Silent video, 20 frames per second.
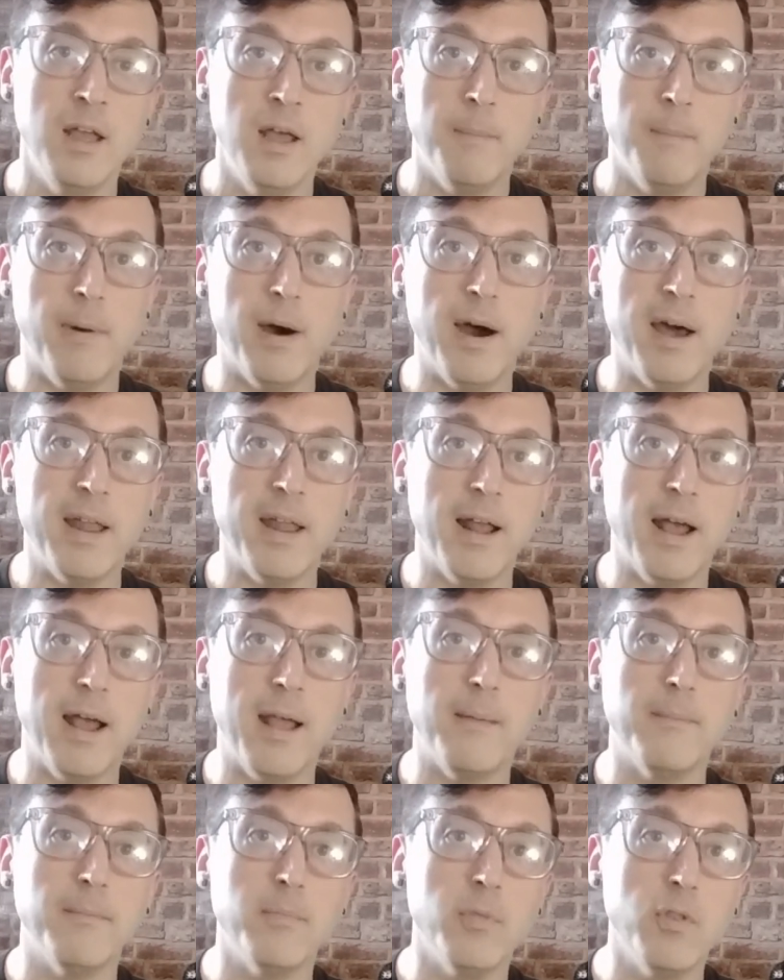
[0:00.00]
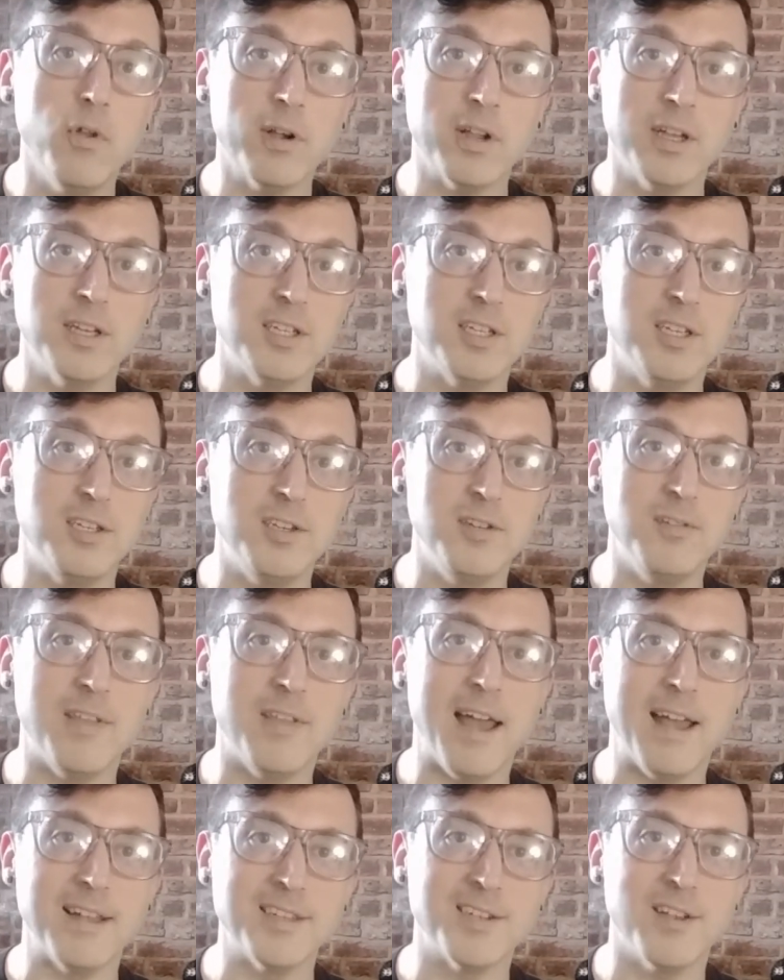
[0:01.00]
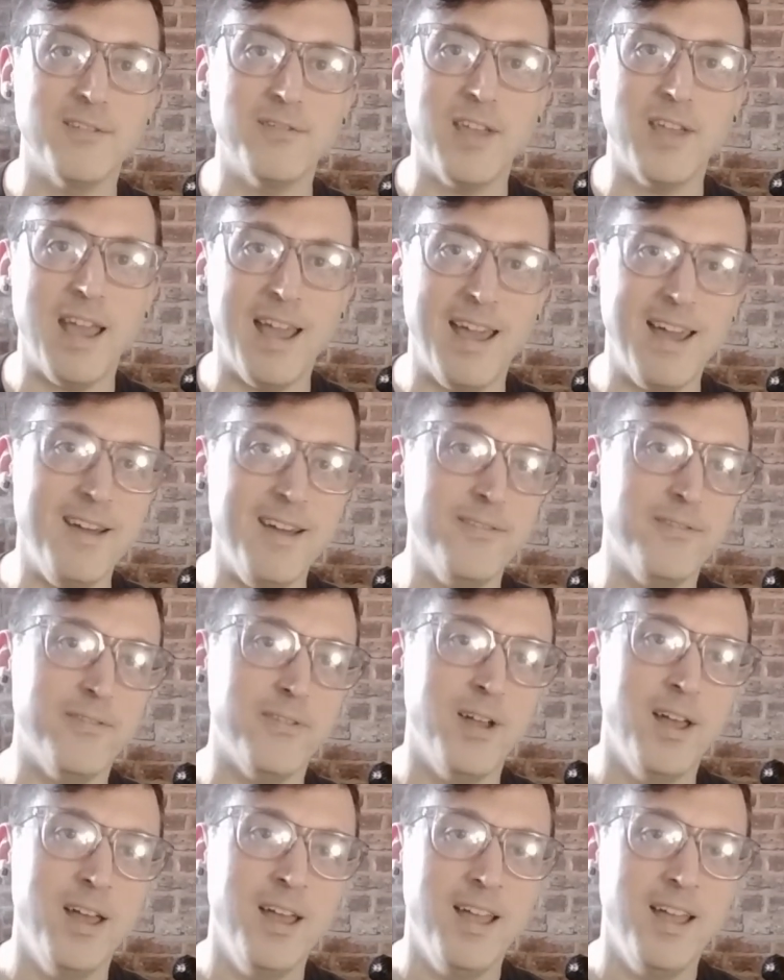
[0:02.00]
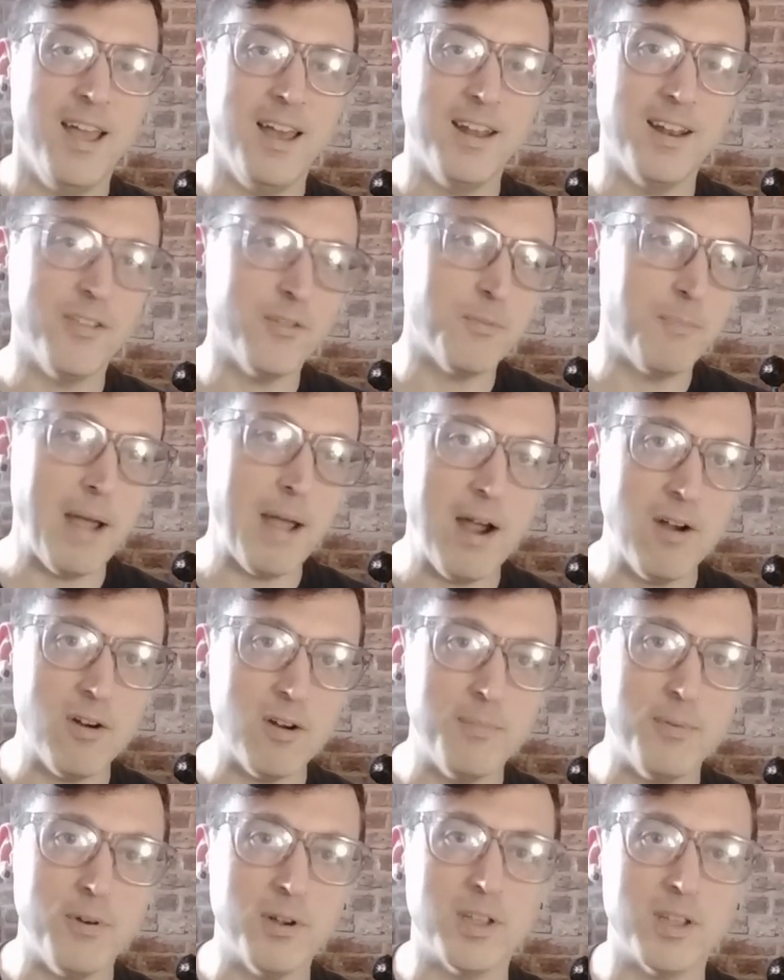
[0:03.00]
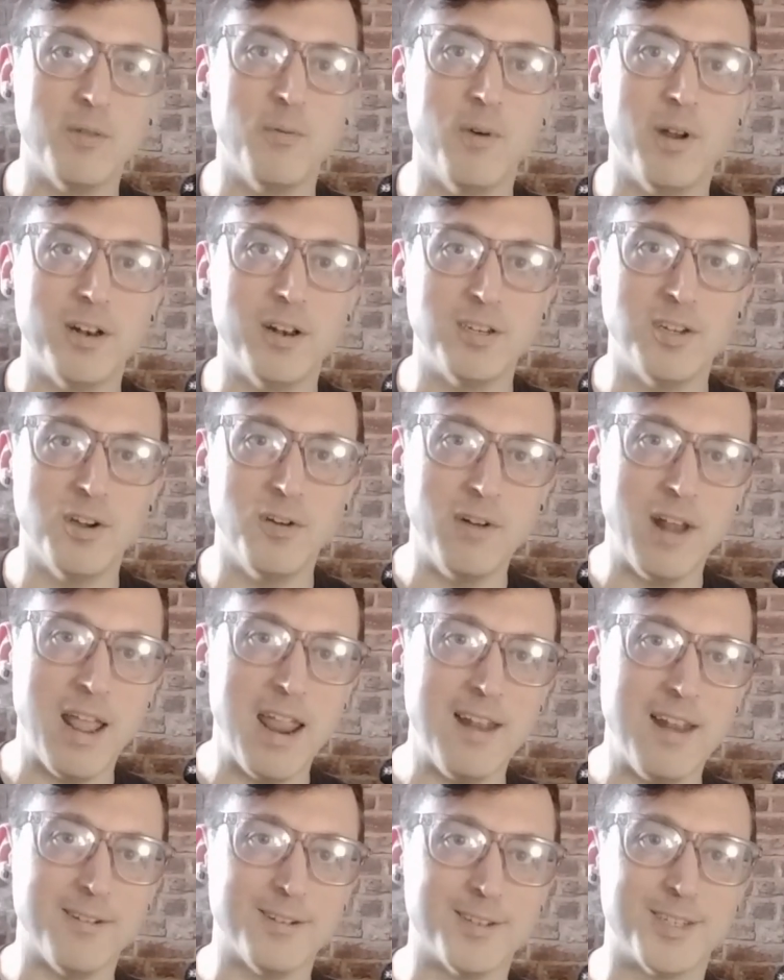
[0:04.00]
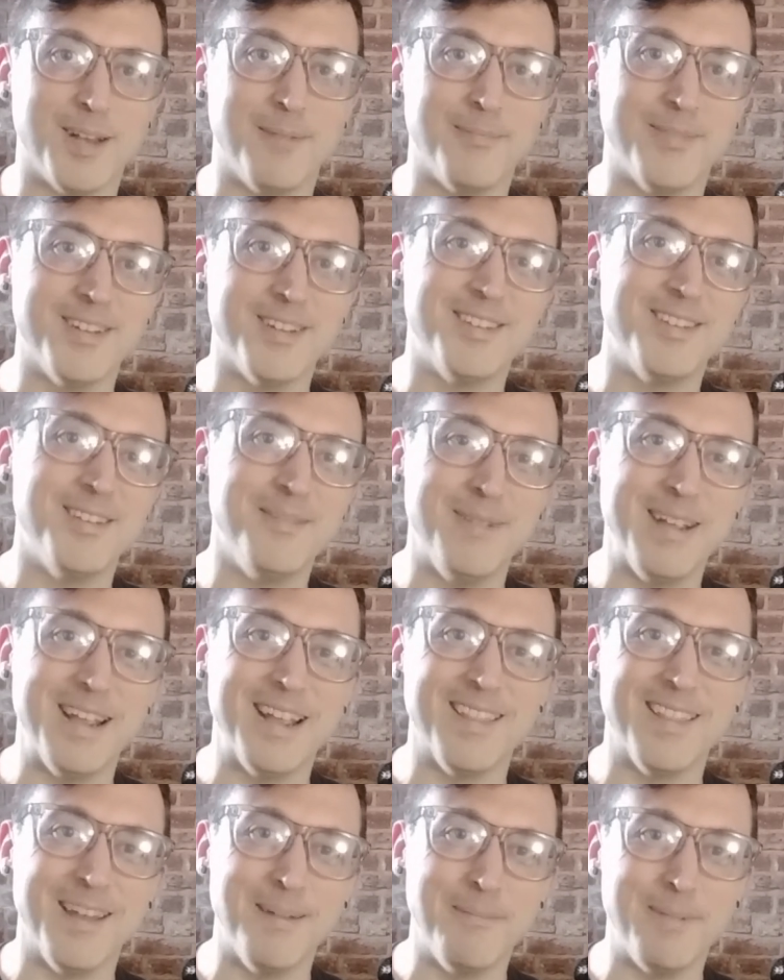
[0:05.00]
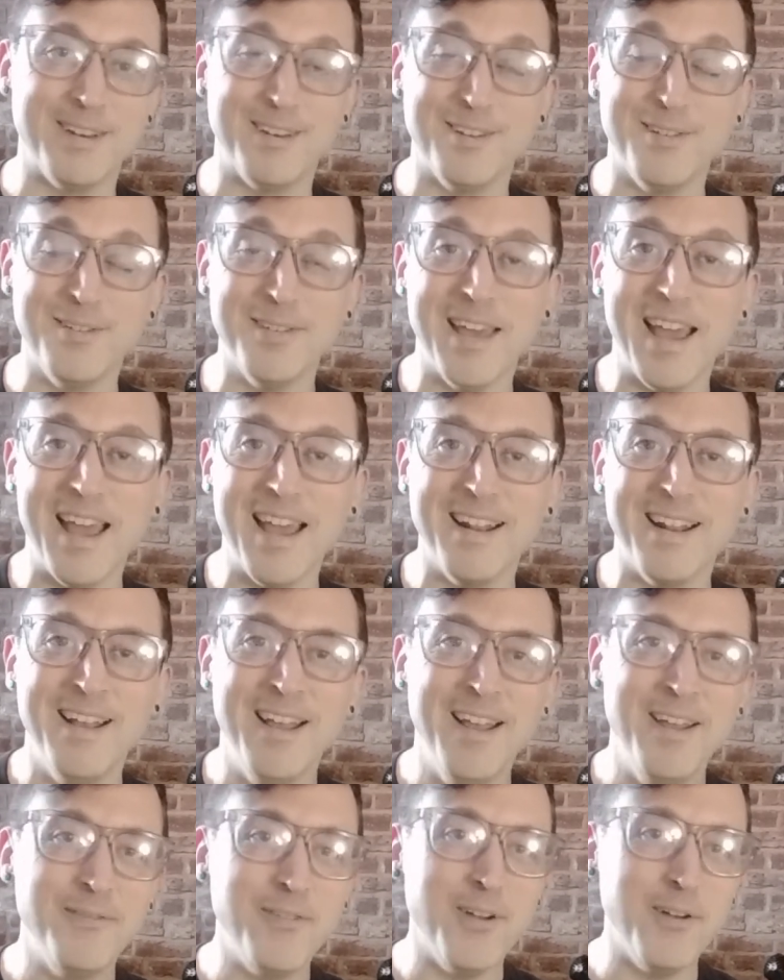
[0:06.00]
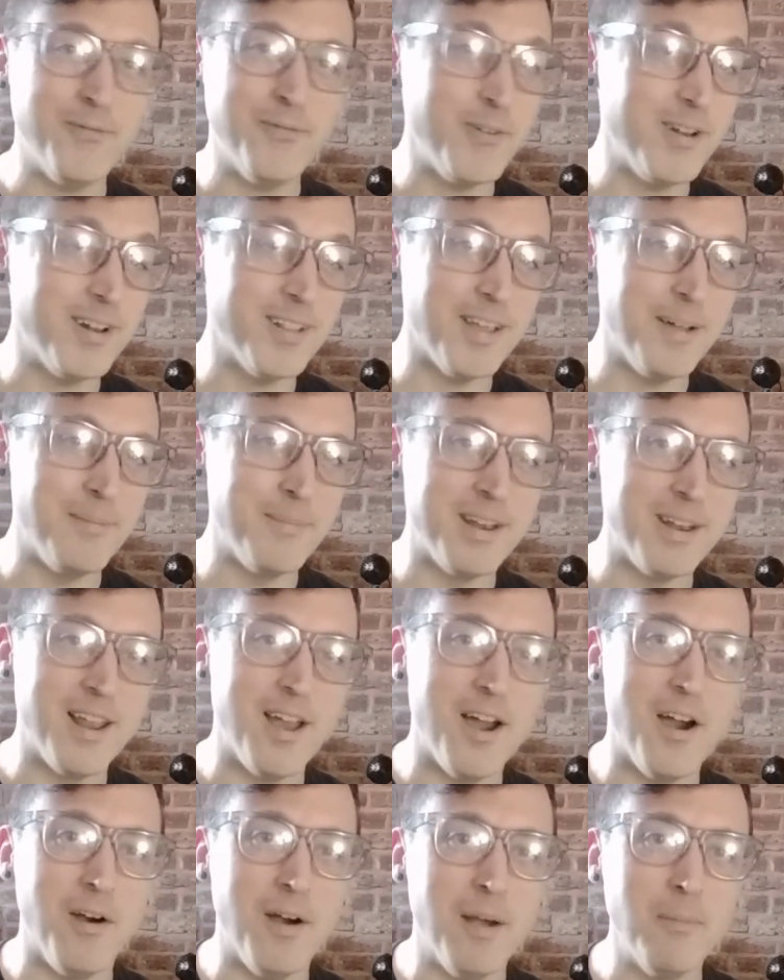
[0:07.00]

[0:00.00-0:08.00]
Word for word: but I'm looking to do that. So if you have another PowerBook you want to donate or something to me and let me do that, feel free to let me know.